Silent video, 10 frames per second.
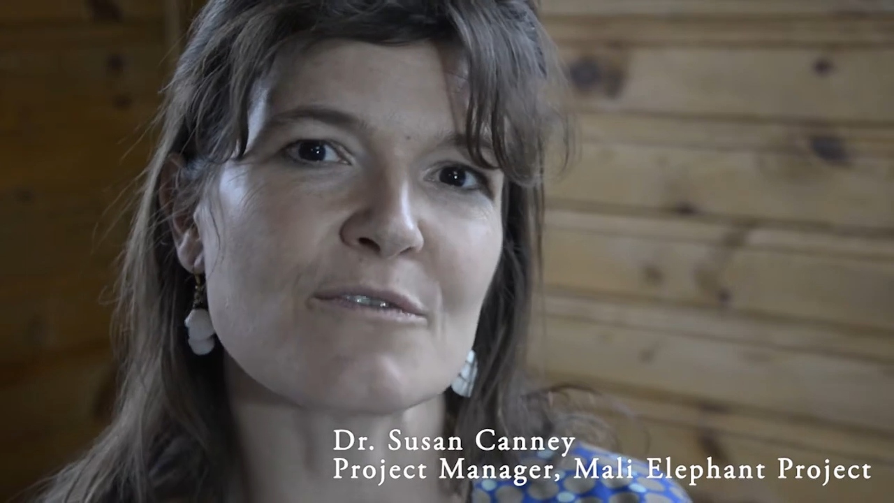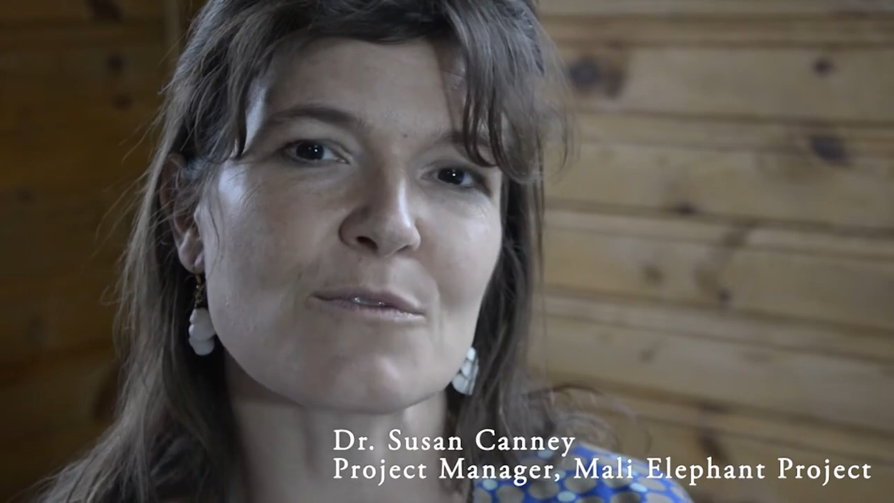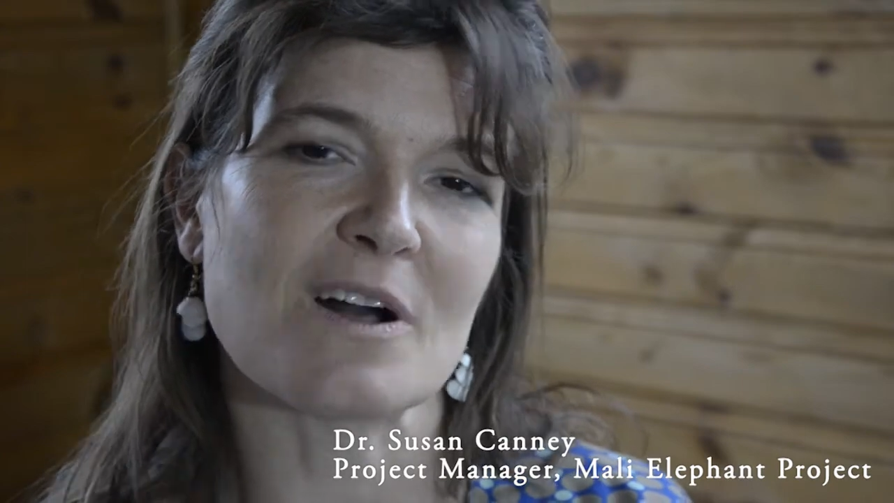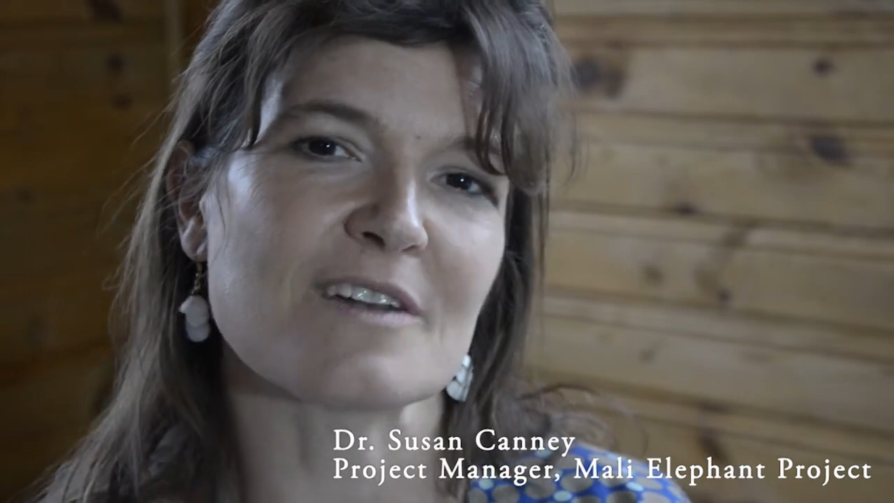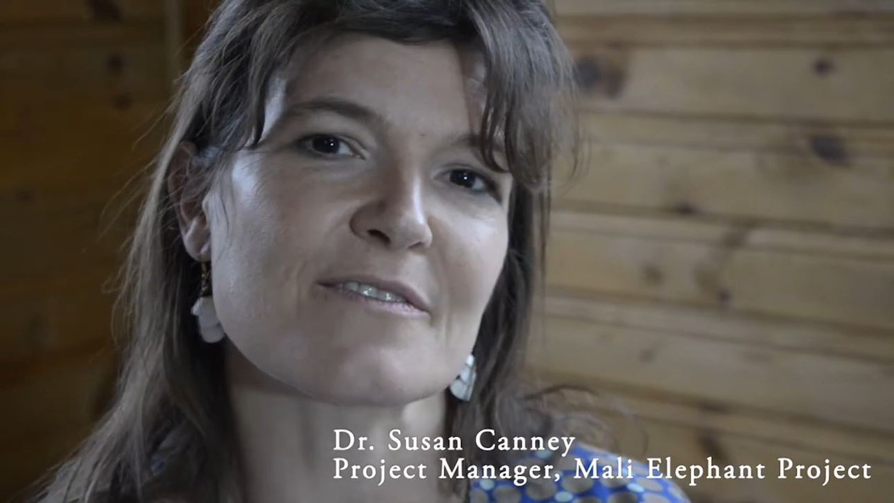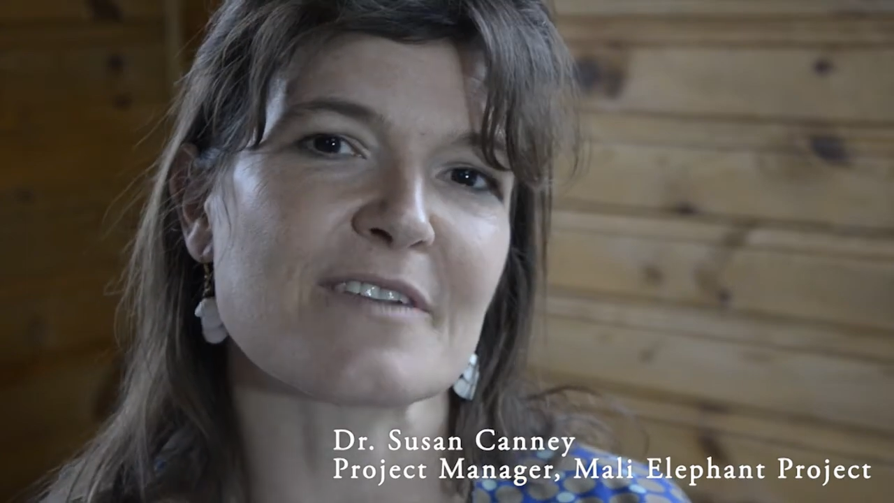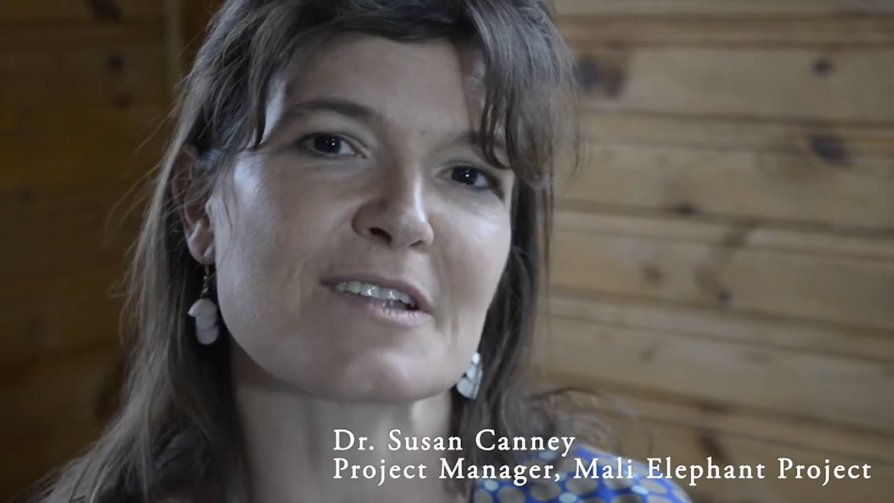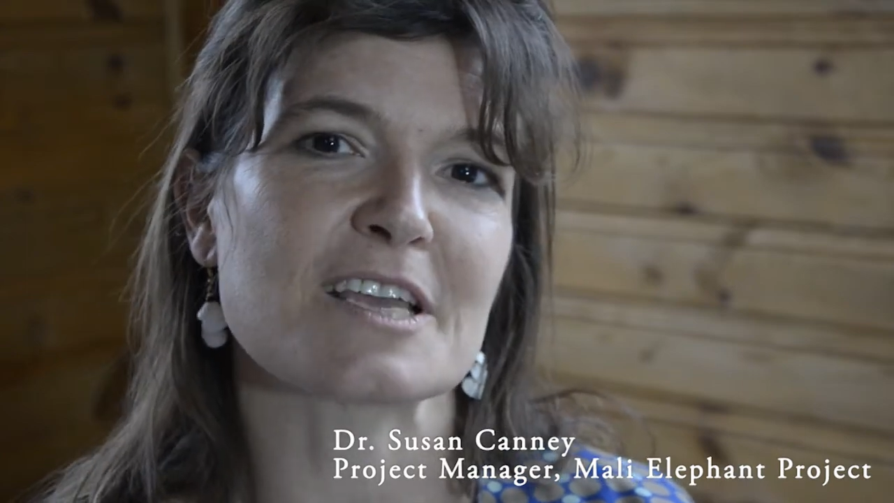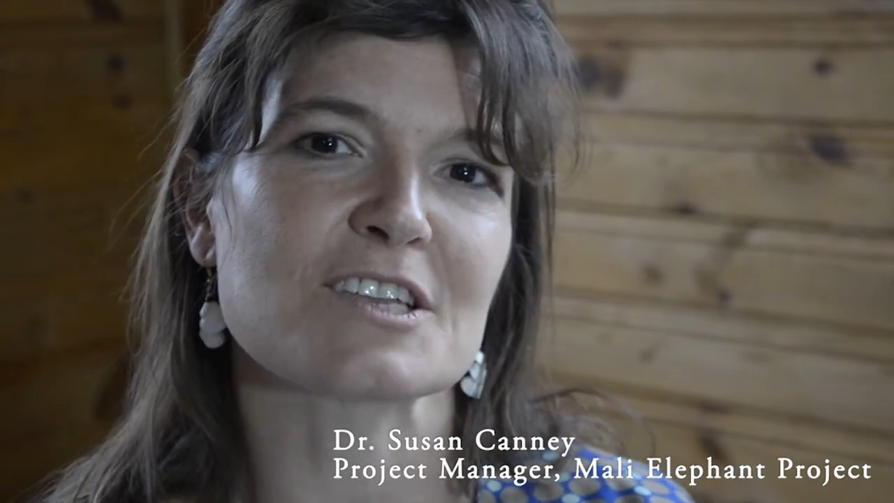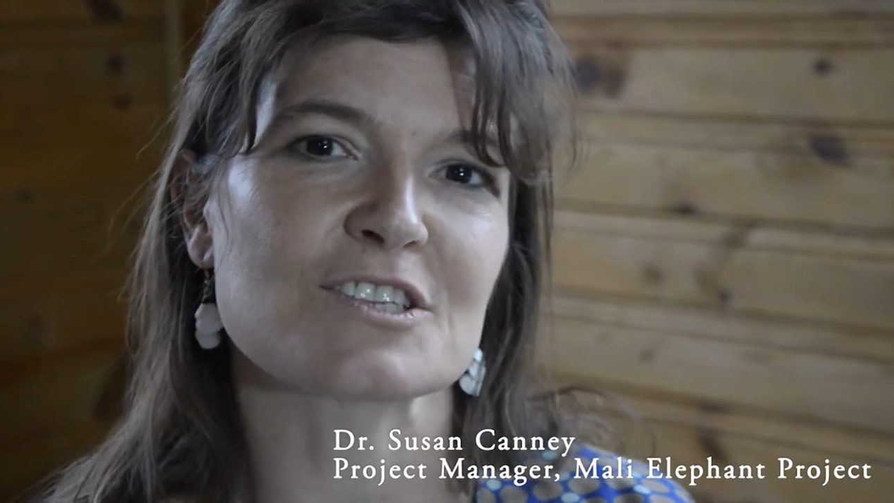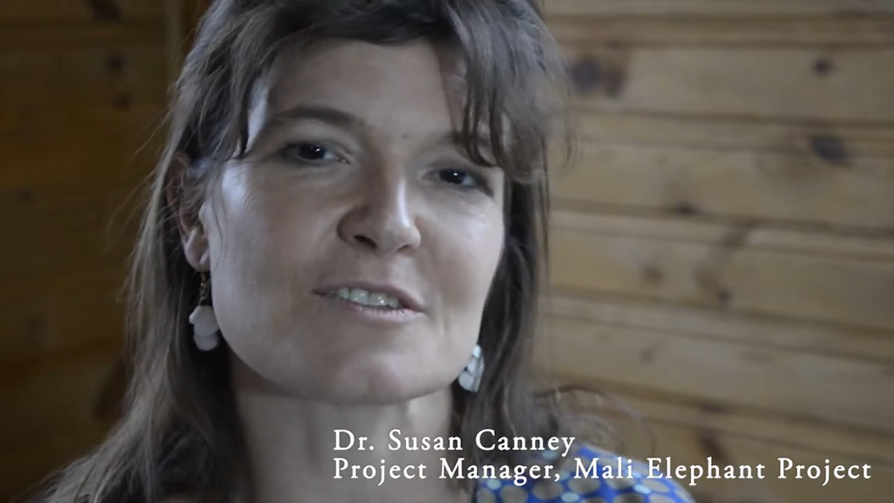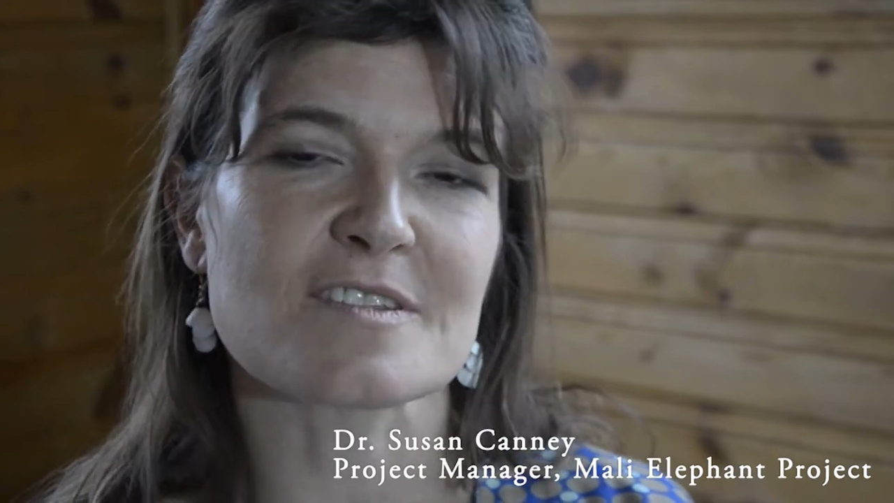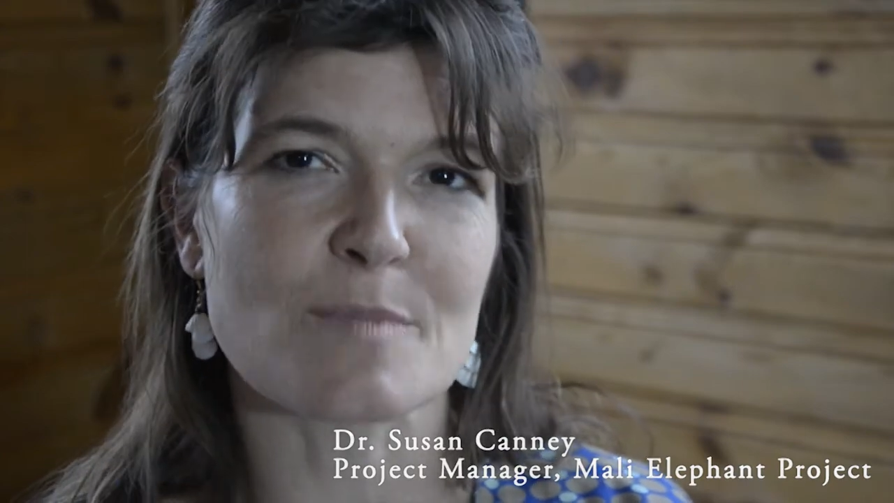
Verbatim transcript: the Wild Foundation's